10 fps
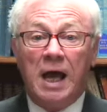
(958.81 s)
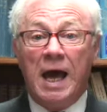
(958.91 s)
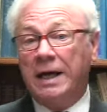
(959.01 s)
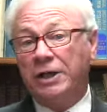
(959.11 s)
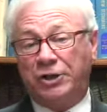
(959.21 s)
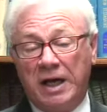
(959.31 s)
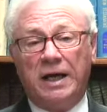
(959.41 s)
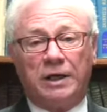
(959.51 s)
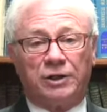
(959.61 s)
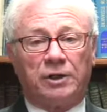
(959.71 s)
And he
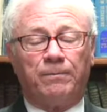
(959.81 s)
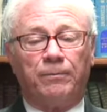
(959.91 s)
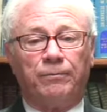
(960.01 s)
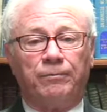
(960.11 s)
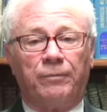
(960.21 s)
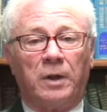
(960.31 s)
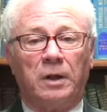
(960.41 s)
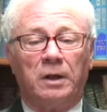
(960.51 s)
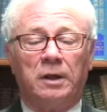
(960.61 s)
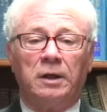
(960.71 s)
says
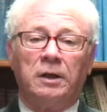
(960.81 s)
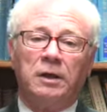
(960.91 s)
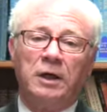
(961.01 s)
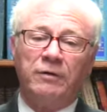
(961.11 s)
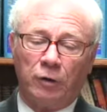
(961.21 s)
in